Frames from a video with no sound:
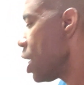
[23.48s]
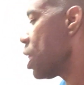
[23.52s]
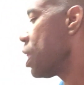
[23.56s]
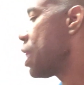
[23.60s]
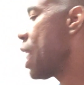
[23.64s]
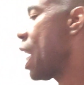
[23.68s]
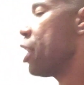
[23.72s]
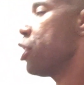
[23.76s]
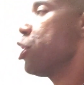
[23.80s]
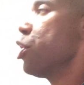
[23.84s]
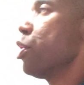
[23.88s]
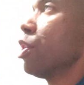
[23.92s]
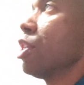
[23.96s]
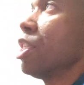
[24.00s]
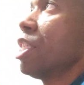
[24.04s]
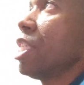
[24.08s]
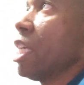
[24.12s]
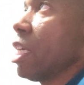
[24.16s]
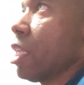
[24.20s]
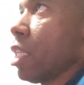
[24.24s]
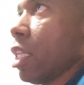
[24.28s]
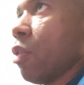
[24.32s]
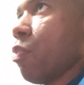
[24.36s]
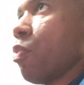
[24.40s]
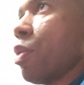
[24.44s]
that you're
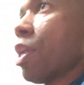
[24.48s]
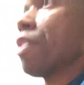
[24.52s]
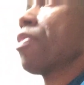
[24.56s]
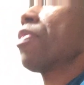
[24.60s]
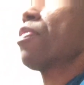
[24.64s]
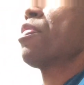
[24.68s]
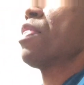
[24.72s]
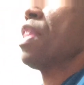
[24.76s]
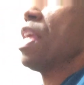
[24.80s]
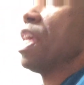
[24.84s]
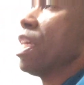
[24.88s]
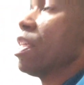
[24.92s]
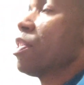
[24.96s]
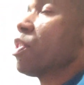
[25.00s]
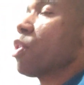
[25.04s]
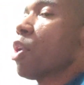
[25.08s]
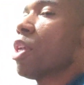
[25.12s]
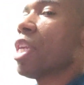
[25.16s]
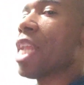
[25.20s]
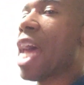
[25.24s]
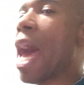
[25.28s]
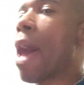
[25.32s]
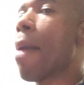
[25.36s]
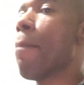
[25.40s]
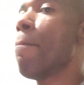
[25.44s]
dealing with, things are
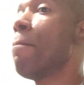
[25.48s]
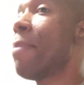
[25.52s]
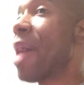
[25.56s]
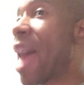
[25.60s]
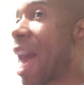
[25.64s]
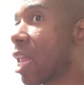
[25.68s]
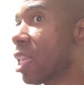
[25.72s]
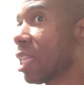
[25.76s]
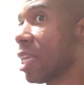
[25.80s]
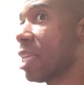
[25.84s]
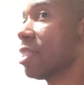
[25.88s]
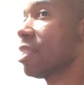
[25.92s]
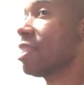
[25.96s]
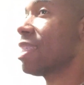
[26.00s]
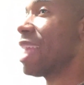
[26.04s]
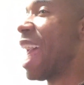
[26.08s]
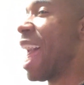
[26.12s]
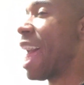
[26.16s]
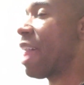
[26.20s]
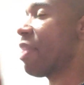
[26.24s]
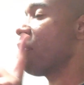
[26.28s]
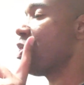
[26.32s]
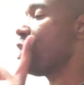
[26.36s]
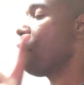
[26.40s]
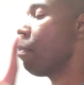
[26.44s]
not balanced
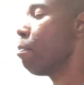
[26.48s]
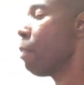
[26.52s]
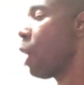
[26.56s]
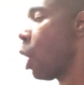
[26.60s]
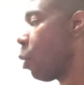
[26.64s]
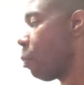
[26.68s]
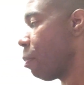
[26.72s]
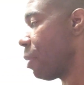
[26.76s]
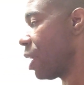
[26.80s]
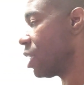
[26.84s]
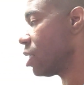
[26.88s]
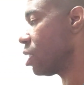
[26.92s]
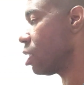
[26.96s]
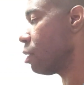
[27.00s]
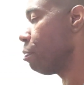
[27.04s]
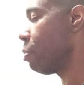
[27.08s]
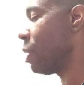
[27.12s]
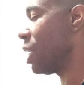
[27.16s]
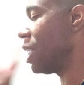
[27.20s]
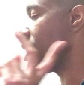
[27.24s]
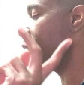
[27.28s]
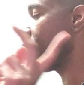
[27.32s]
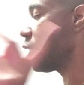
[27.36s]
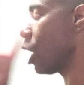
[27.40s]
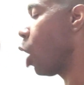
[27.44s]
at the moment,
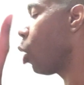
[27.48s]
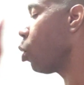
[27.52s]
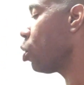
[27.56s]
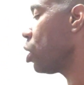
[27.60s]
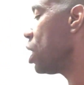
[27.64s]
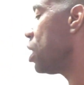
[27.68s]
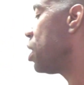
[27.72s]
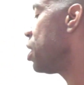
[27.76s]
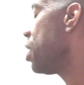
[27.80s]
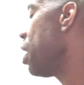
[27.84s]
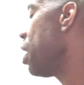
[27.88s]
but it's only